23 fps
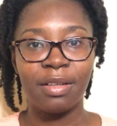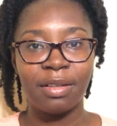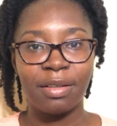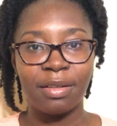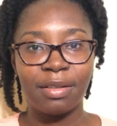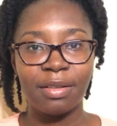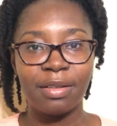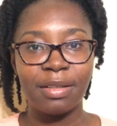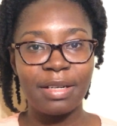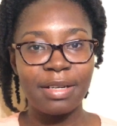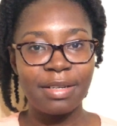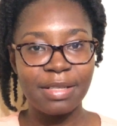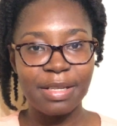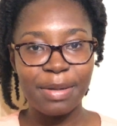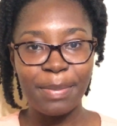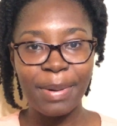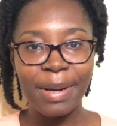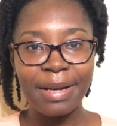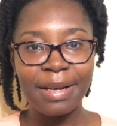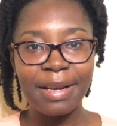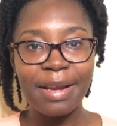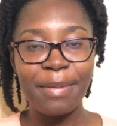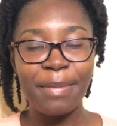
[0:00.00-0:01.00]
There's a
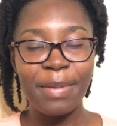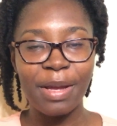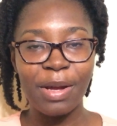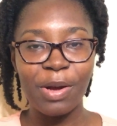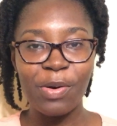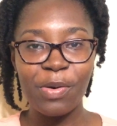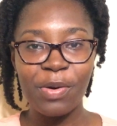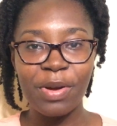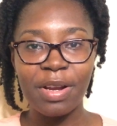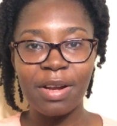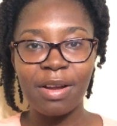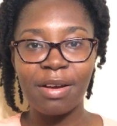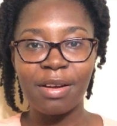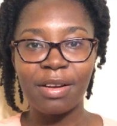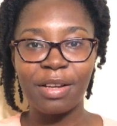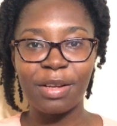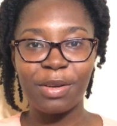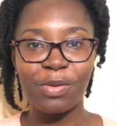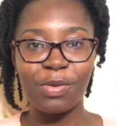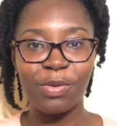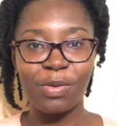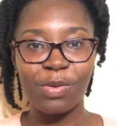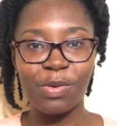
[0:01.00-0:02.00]
pandemic going on. You
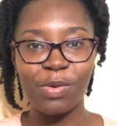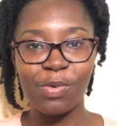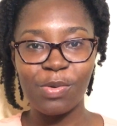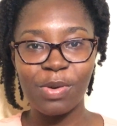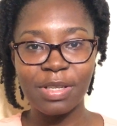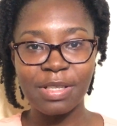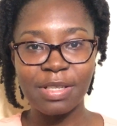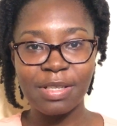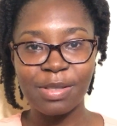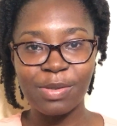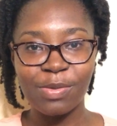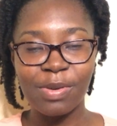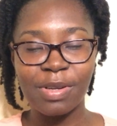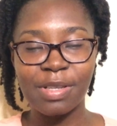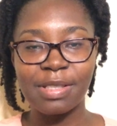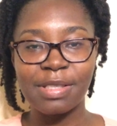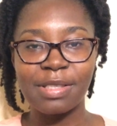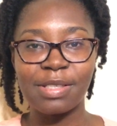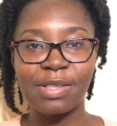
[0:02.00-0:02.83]
don't know what is what.